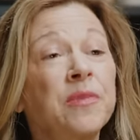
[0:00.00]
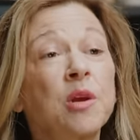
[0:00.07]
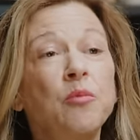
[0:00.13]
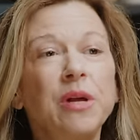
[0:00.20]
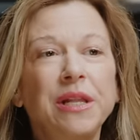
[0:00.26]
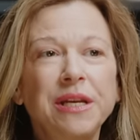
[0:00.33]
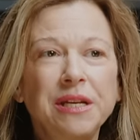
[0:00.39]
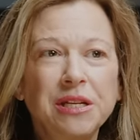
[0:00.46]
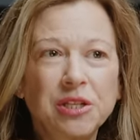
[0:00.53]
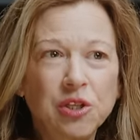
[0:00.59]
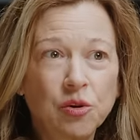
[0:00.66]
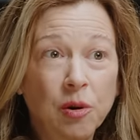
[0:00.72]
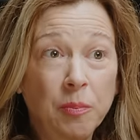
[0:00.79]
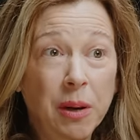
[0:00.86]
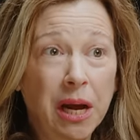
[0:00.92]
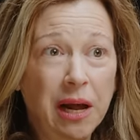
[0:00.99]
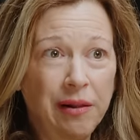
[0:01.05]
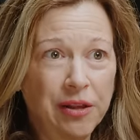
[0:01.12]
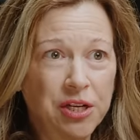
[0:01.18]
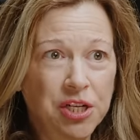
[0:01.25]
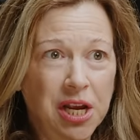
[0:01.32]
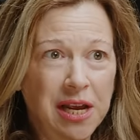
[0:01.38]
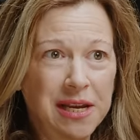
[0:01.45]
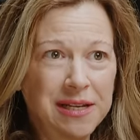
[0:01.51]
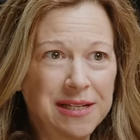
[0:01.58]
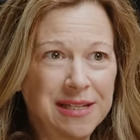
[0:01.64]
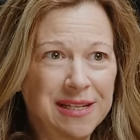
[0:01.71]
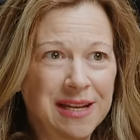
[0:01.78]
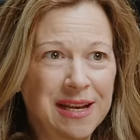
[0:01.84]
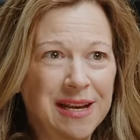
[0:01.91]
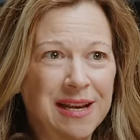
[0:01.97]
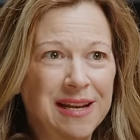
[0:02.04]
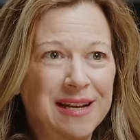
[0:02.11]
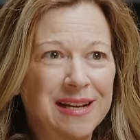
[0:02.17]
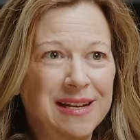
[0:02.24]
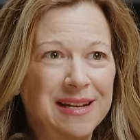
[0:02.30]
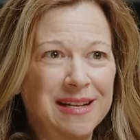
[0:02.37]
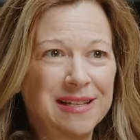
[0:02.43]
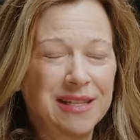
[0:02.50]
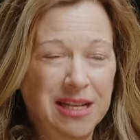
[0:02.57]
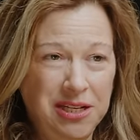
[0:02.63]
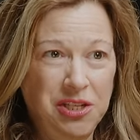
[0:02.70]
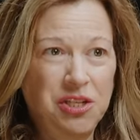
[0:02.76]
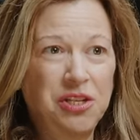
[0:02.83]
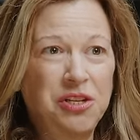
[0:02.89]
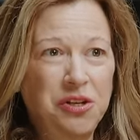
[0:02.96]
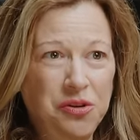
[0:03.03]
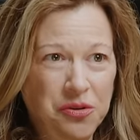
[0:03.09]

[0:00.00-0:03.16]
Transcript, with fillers: willingness to apologize. That's